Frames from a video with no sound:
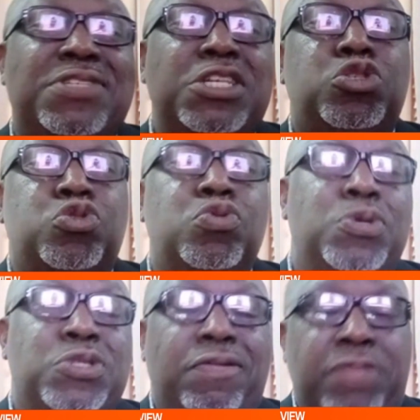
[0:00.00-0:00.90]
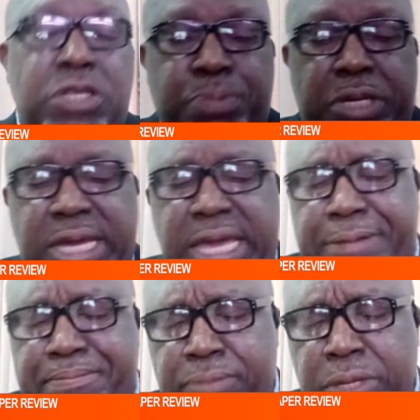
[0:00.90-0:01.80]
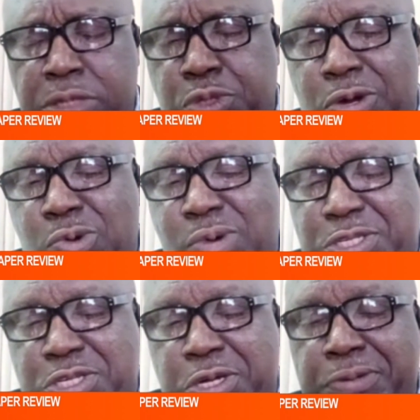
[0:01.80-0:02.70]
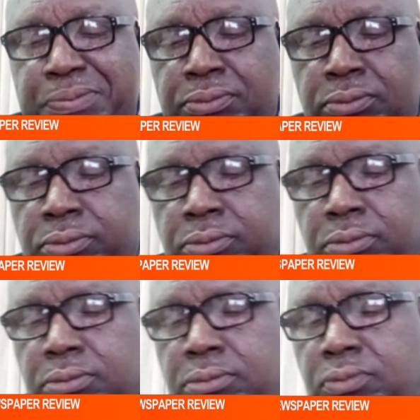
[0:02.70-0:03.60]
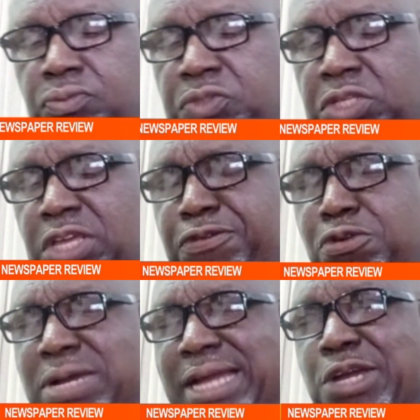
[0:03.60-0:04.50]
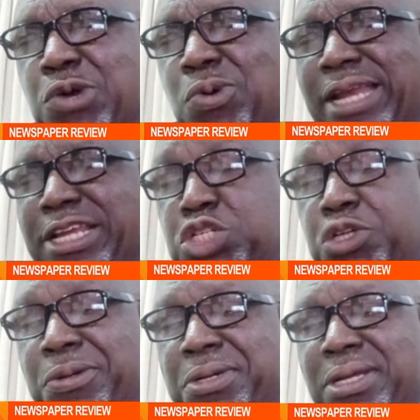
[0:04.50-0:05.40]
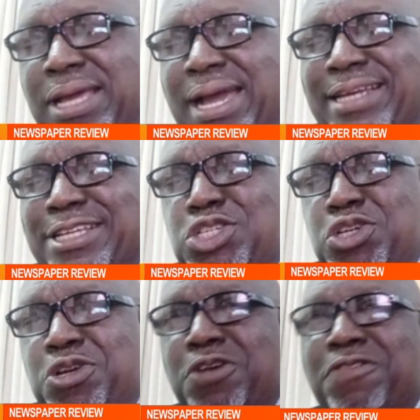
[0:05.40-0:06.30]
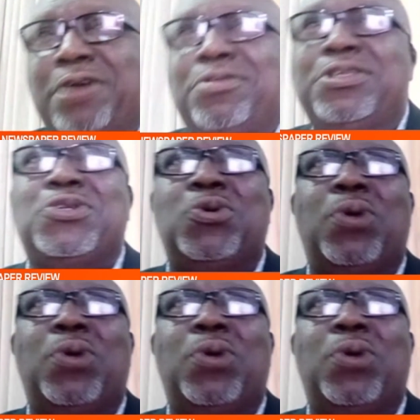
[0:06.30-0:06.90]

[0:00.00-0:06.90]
have seen through most of this. But again, so your question, if you look at the coalition and the journey of how this